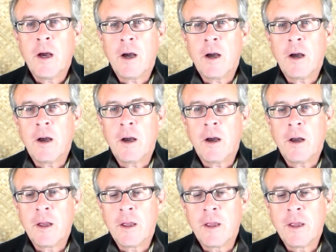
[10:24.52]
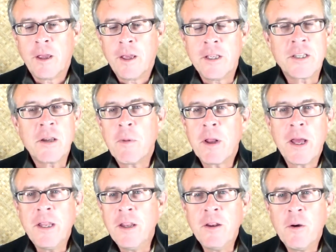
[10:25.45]
uh, is
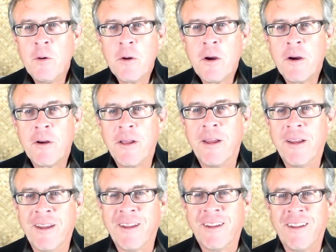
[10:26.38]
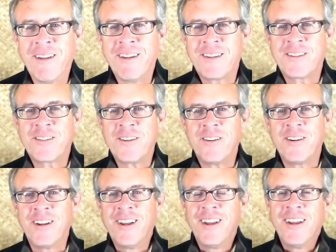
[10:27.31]
someone I didn't know at all.
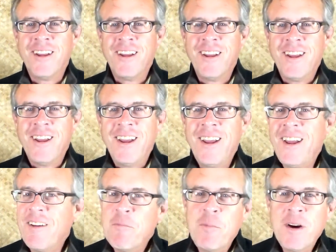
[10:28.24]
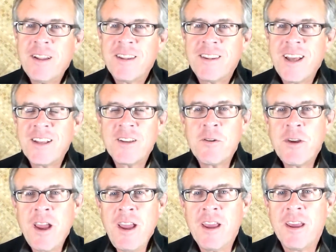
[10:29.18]
So, yeah, but that's
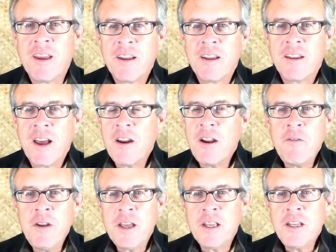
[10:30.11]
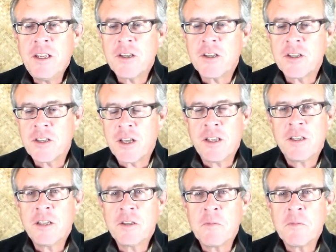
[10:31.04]
okay. I don't have any conditions. That